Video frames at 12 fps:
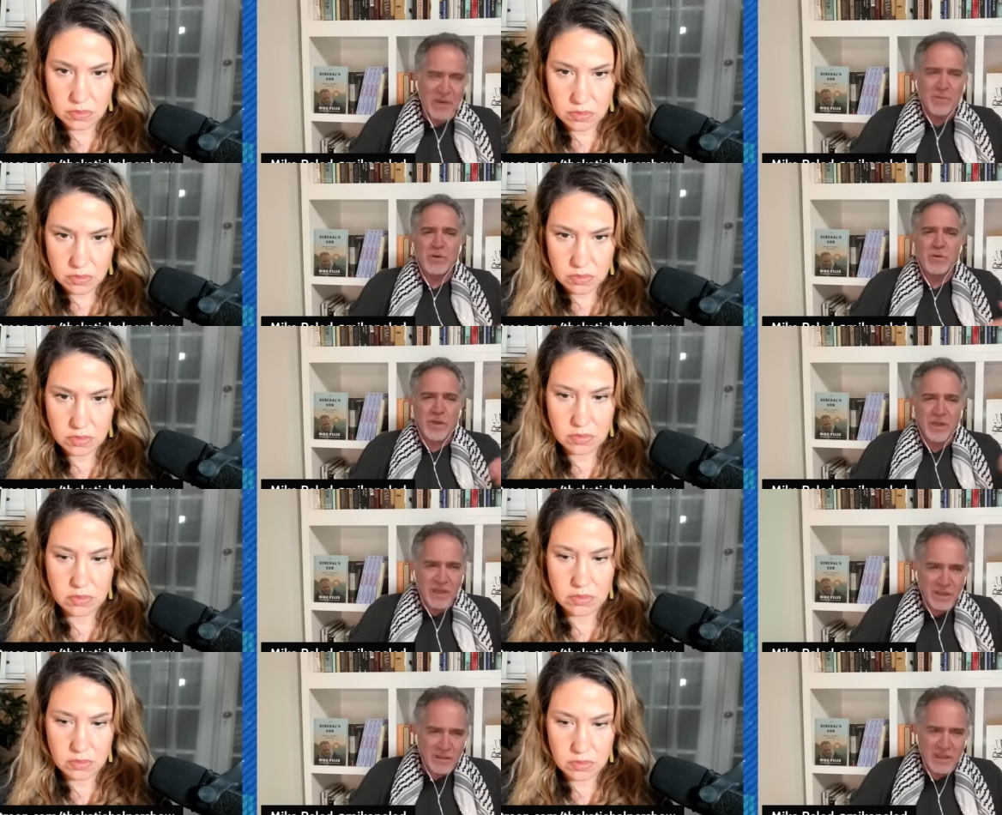Speaker 1: many were
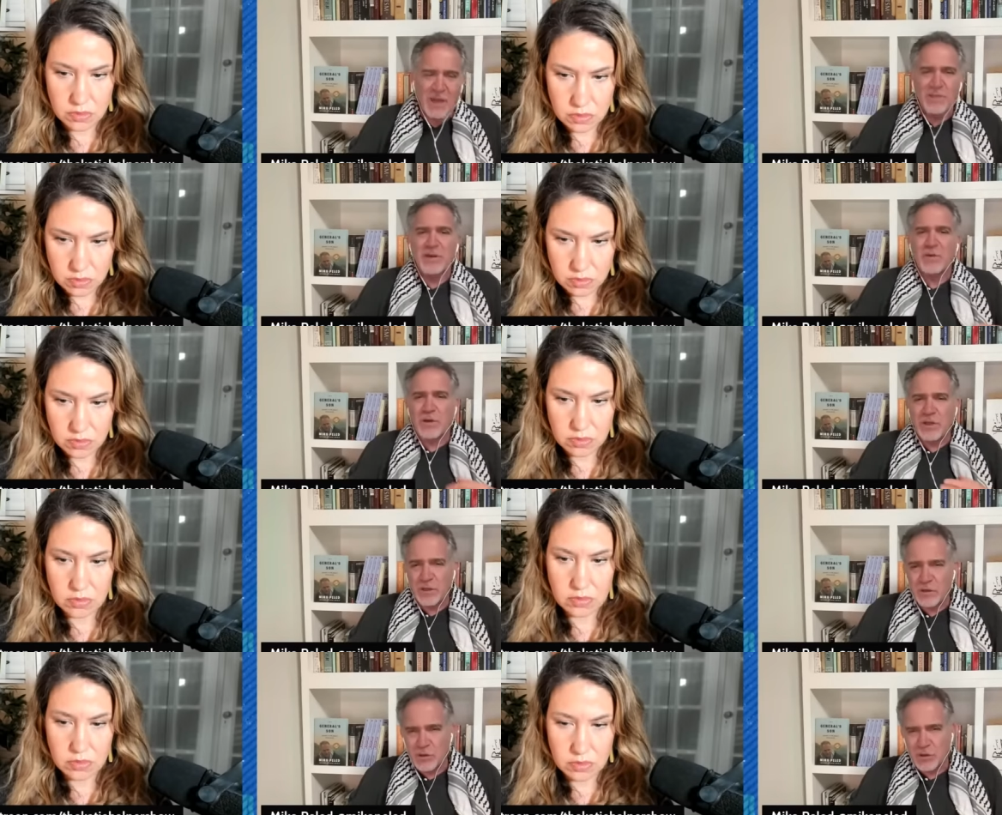killed? How many were
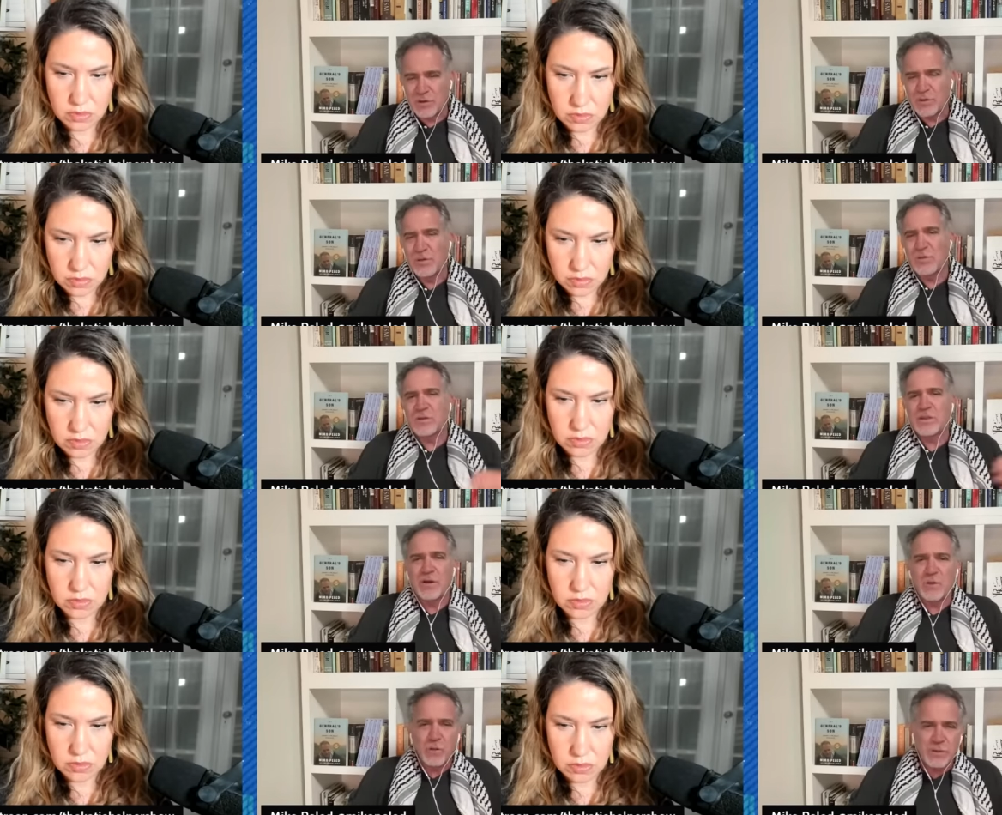injured? In what
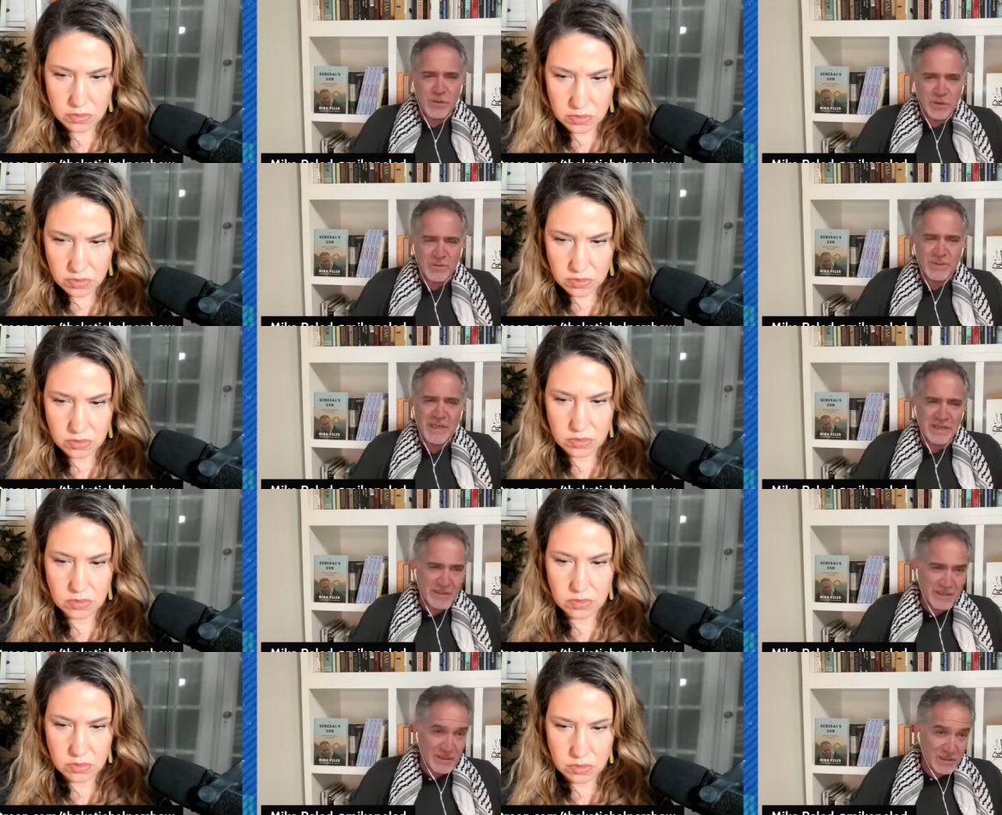under what
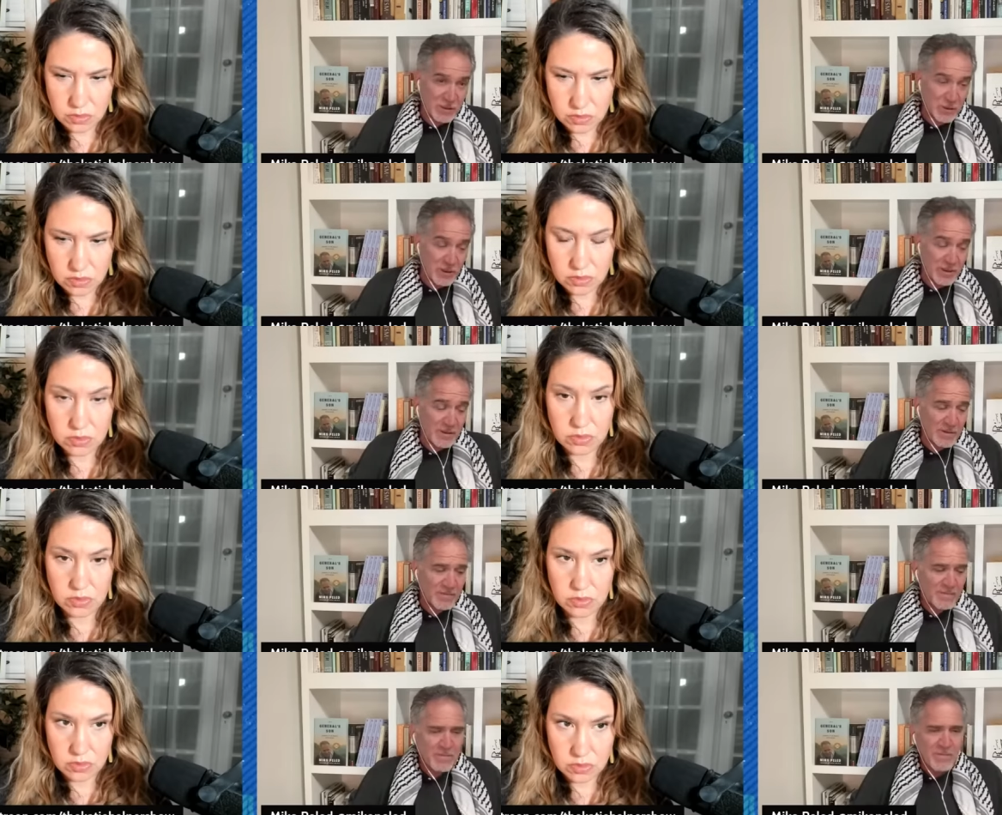circumstances, and so on.
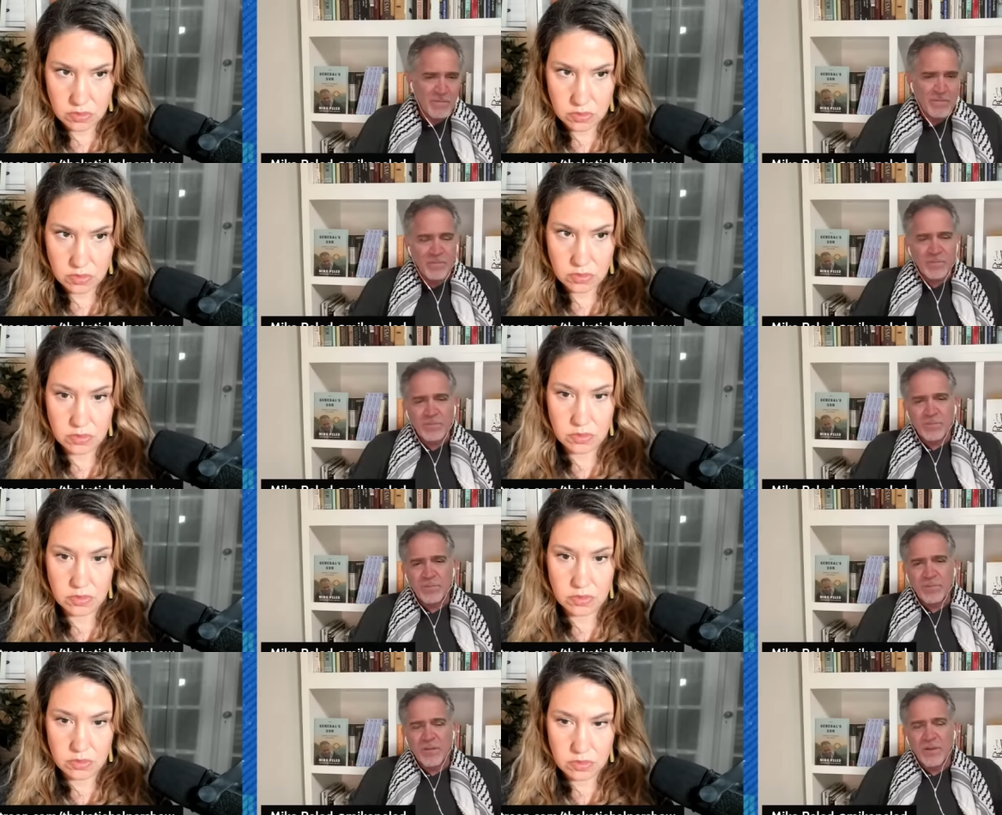
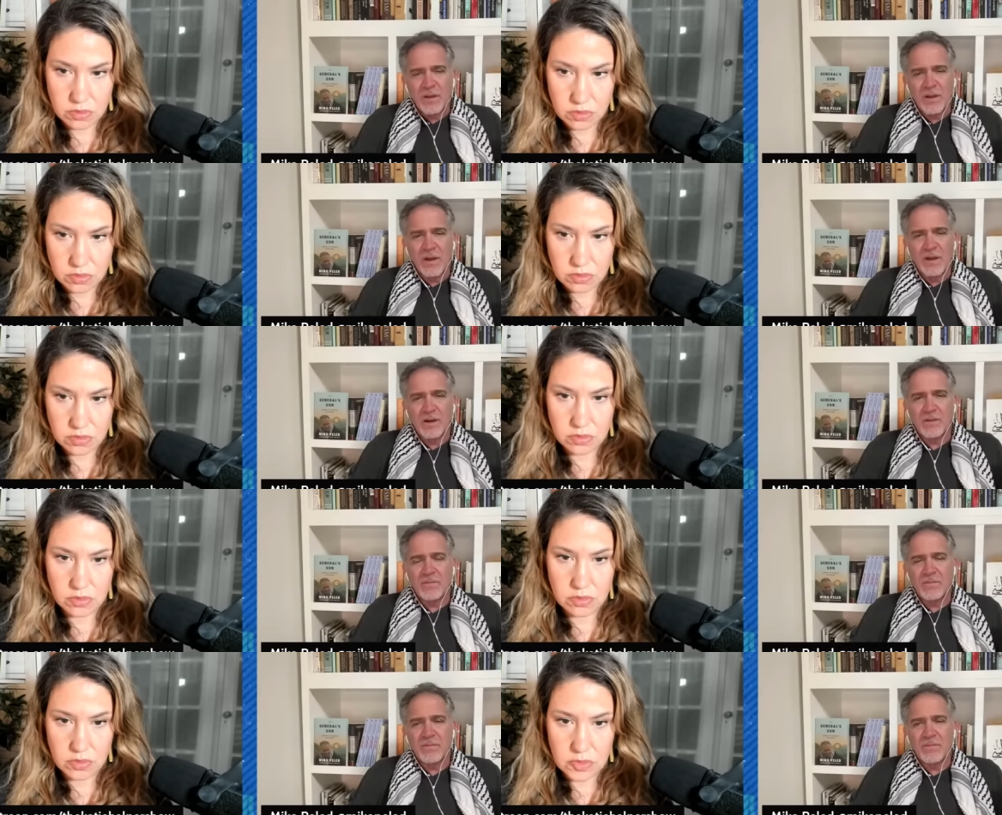
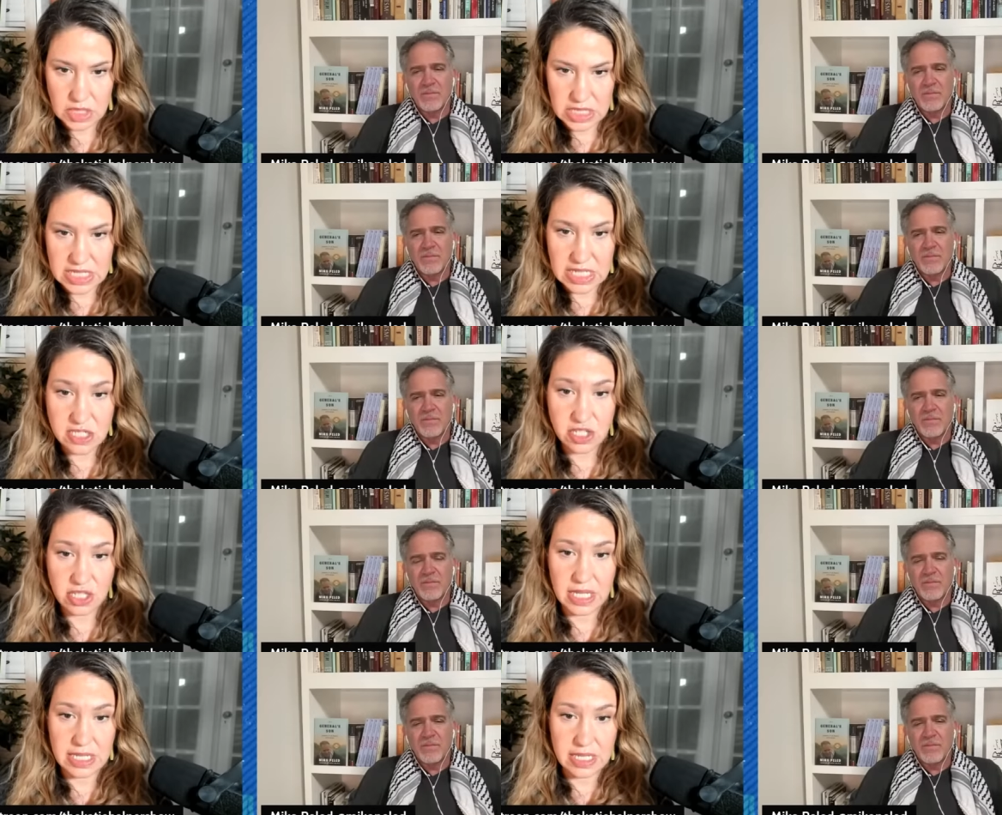Um,
Speaker 2: it does
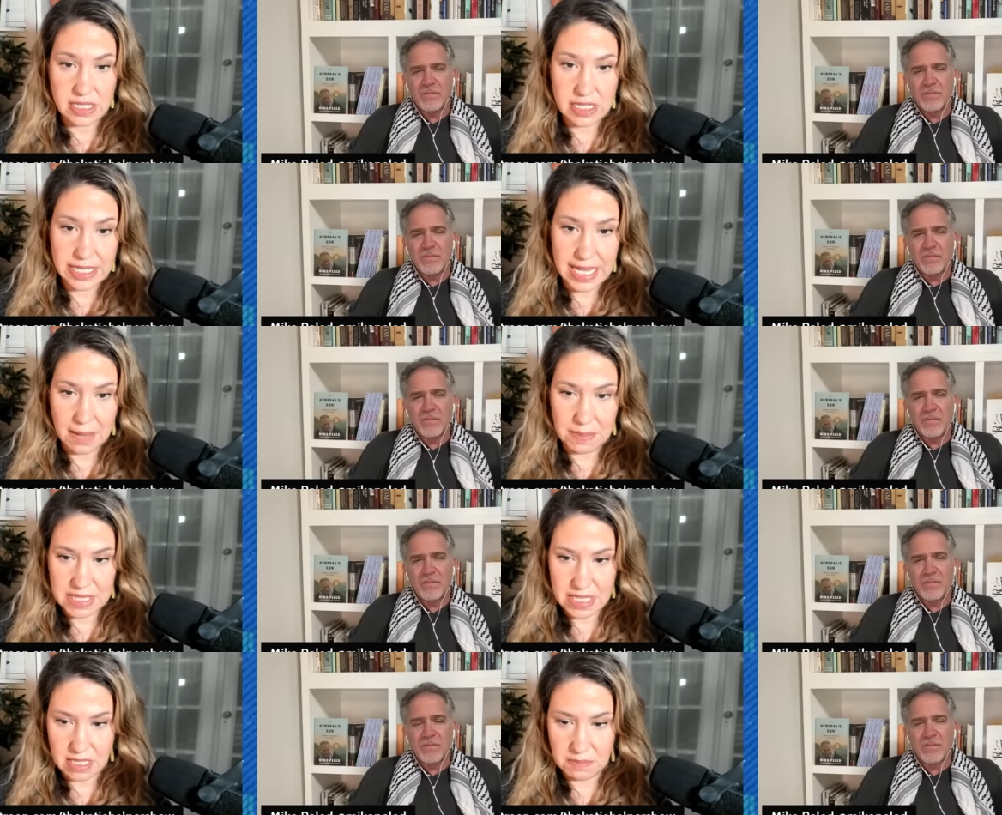look like the
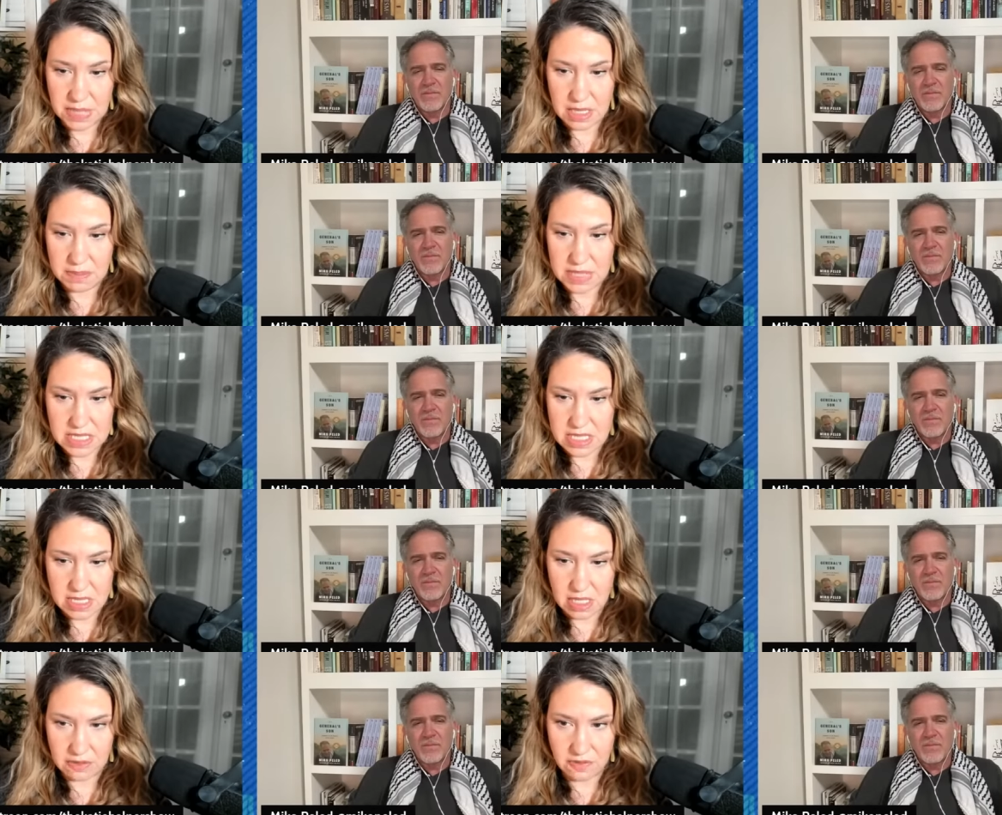decapitated babies
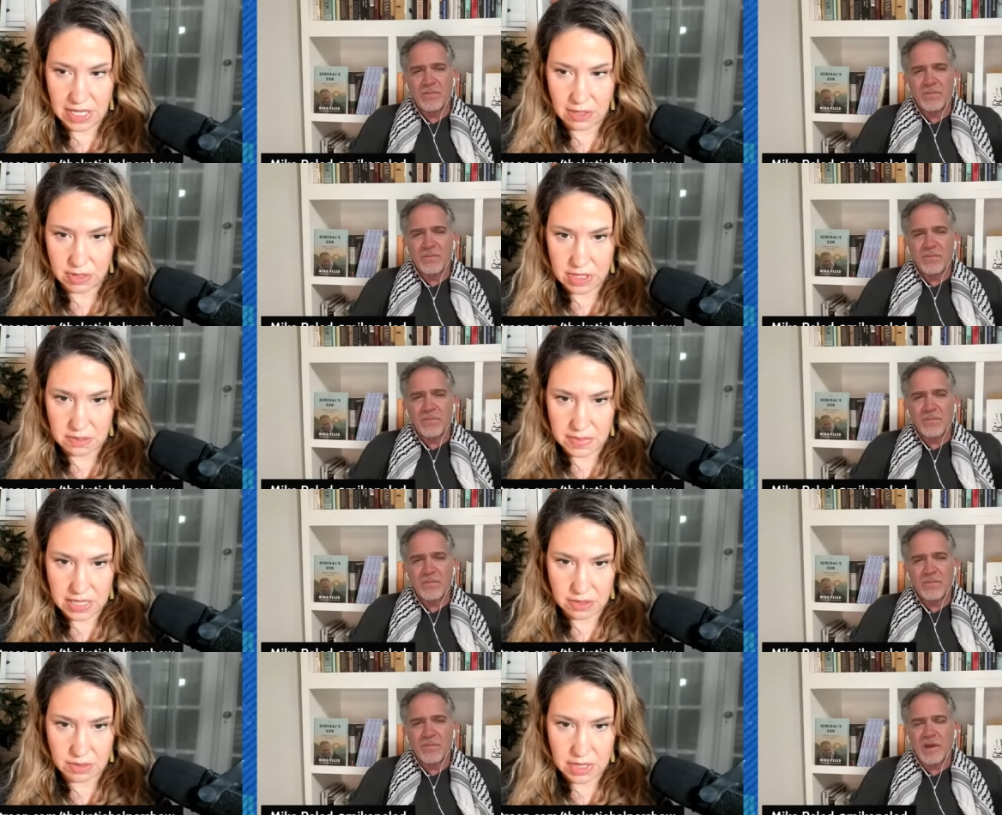is unfounded,
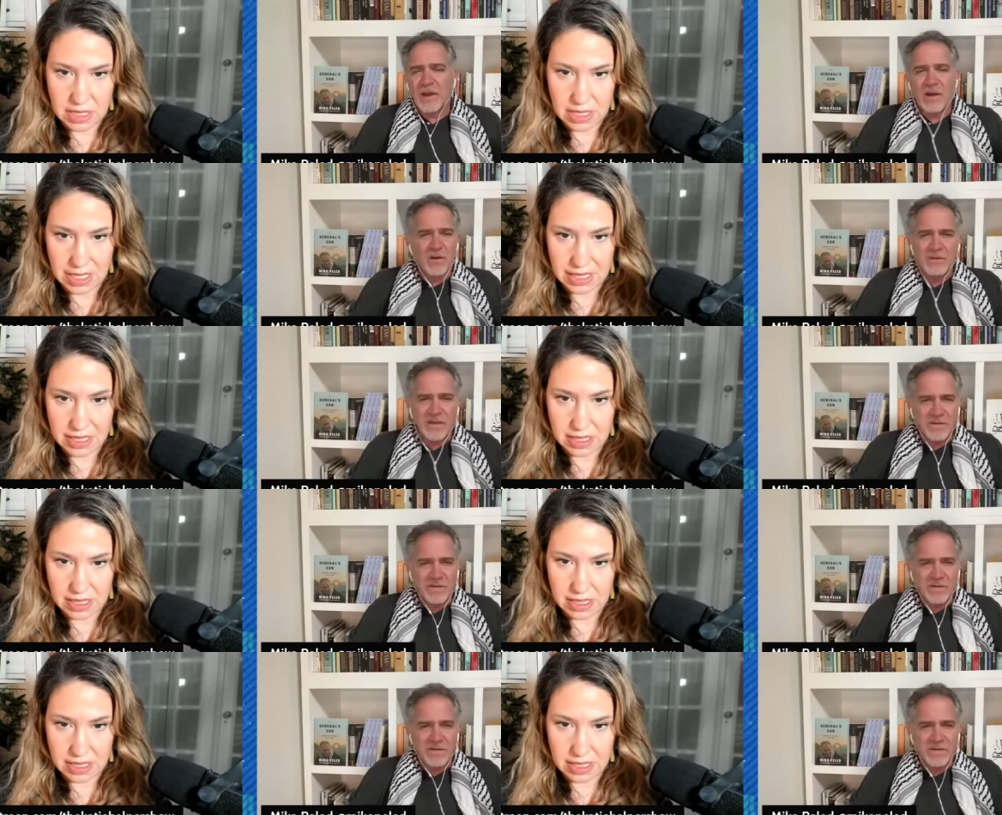by the way. Oh, it's claim.